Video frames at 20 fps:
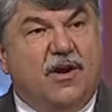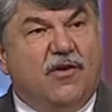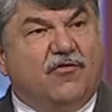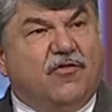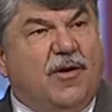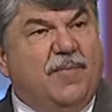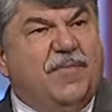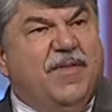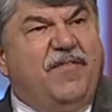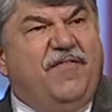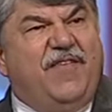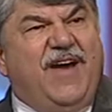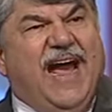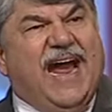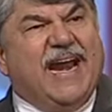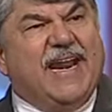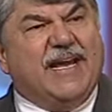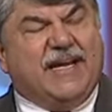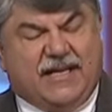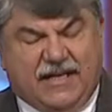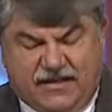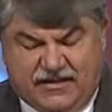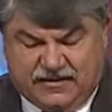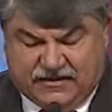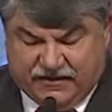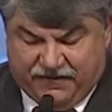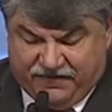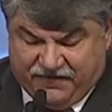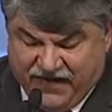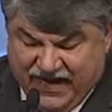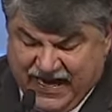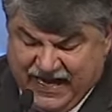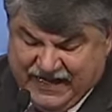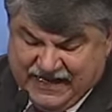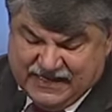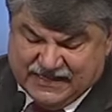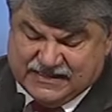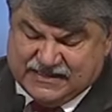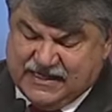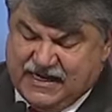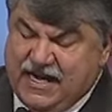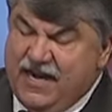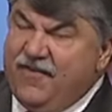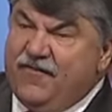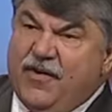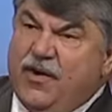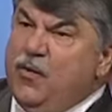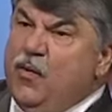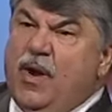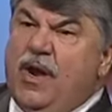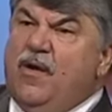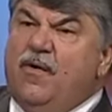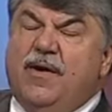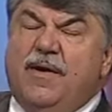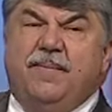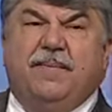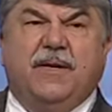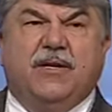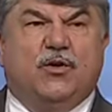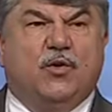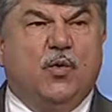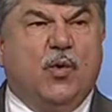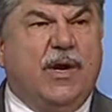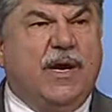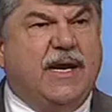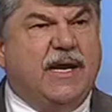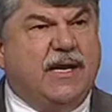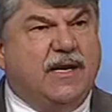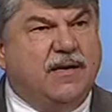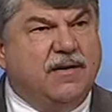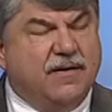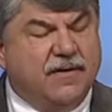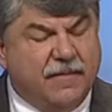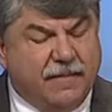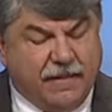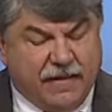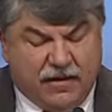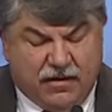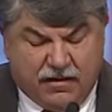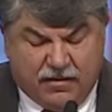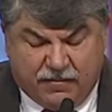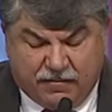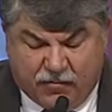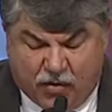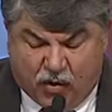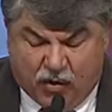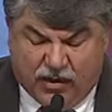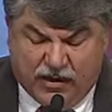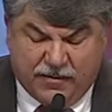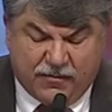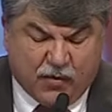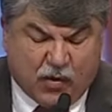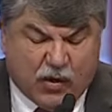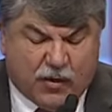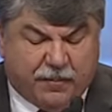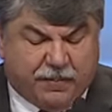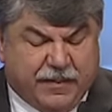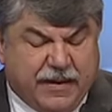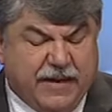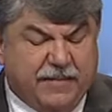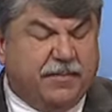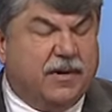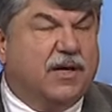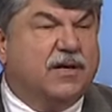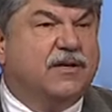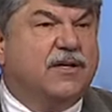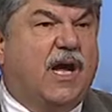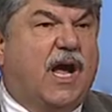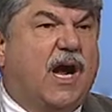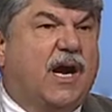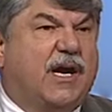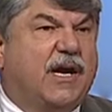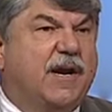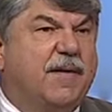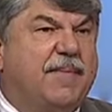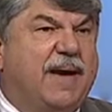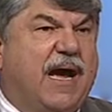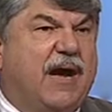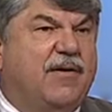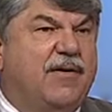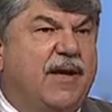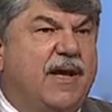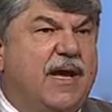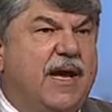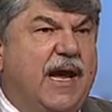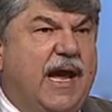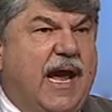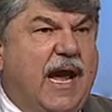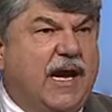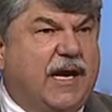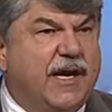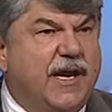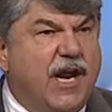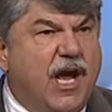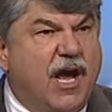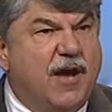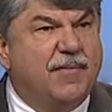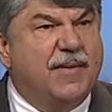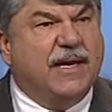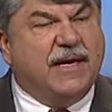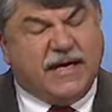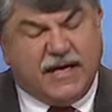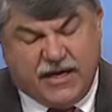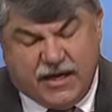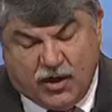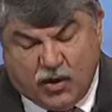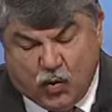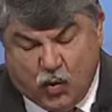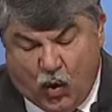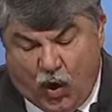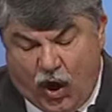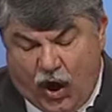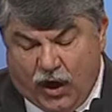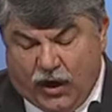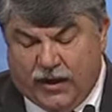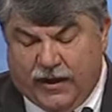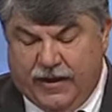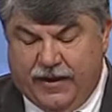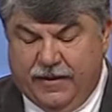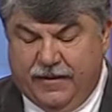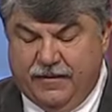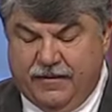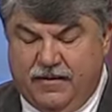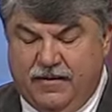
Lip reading: From the Vatican to Vegas and everywhere in between, more and more people are talking about economic inequality.